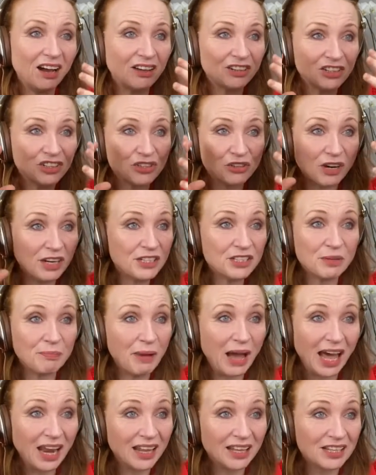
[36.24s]
trying to
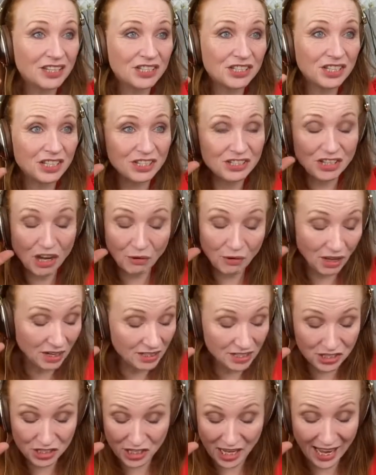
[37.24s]
balance and don't
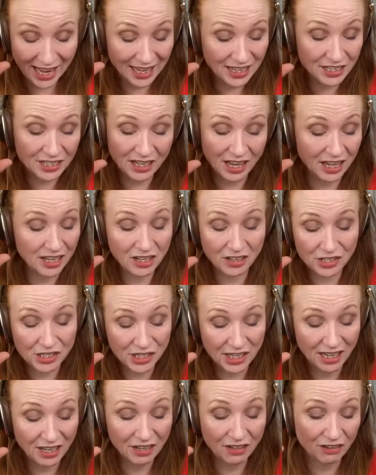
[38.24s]
understand and are
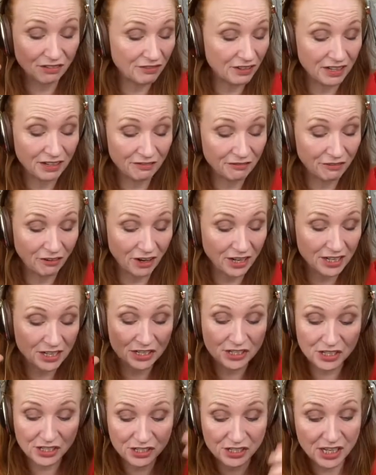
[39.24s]
scared of, and it
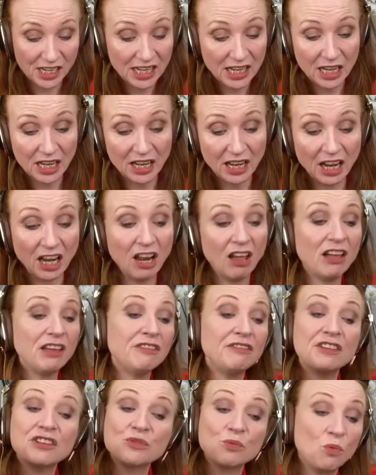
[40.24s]
frightens us.
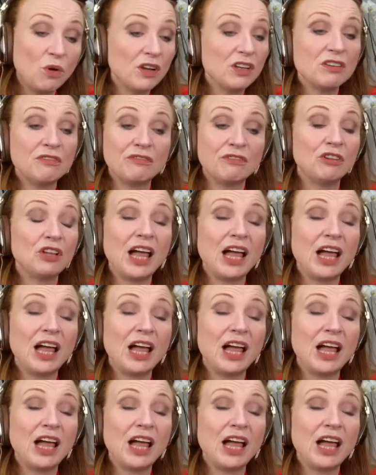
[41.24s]
Life is wonderful